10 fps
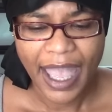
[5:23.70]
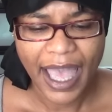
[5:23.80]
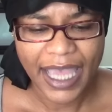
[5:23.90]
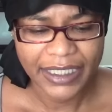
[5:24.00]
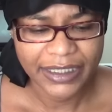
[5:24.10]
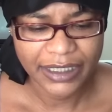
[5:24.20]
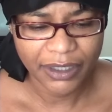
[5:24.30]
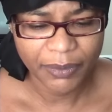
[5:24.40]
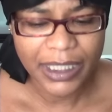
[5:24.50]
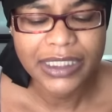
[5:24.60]
I
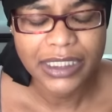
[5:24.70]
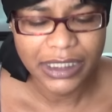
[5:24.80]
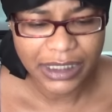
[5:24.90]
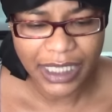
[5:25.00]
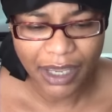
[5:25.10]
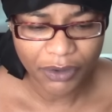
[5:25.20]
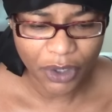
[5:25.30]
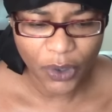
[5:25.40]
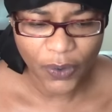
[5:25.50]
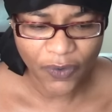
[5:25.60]
there was a discount
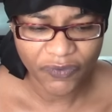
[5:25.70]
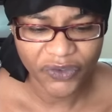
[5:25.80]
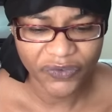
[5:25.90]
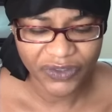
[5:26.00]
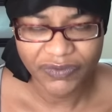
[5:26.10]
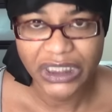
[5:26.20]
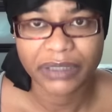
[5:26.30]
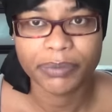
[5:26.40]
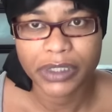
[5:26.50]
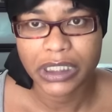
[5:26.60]
code for
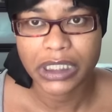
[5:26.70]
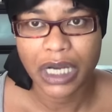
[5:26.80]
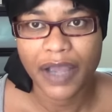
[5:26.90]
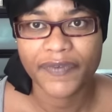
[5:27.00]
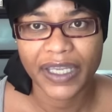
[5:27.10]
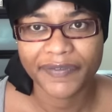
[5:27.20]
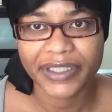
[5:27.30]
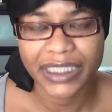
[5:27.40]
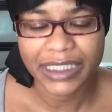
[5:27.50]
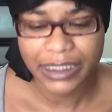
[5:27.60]
15% off
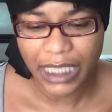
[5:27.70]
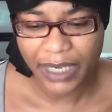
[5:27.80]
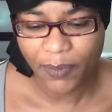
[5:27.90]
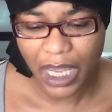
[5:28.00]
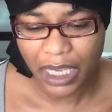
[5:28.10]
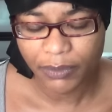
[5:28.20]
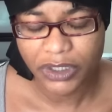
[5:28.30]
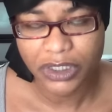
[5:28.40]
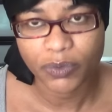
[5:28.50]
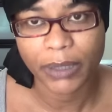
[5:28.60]
everything site-wide,
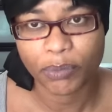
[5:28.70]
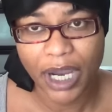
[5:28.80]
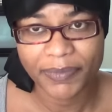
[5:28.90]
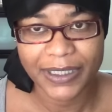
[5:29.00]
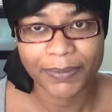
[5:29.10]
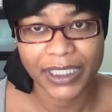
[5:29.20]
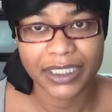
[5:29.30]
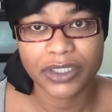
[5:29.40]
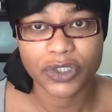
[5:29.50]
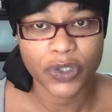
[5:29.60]
which is what prompted me
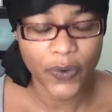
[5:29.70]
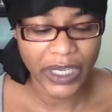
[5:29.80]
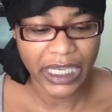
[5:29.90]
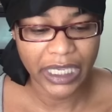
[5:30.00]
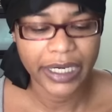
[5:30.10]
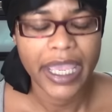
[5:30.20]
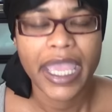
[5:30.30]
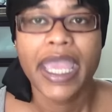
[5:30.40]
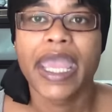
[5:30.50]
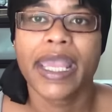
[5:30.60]
to just go ahead
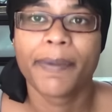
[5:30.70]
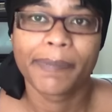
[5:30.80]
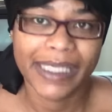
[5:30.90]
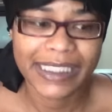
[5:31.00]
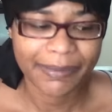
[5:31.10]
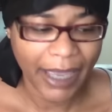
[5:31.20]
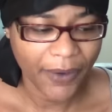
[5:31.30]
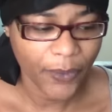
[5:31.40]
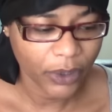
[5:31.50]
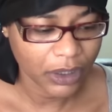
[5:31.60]
and place my
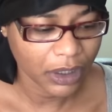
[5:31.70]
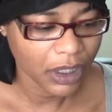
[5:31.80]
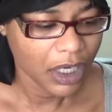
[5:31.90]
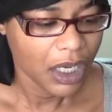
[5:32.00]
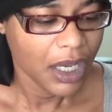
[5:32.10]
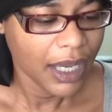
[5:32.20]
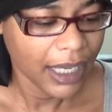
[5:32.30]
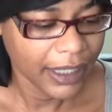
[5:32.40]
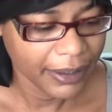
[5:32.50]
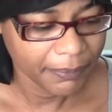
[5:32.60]
order
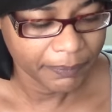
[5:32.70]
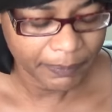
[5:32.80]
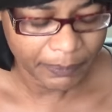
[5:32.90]
um,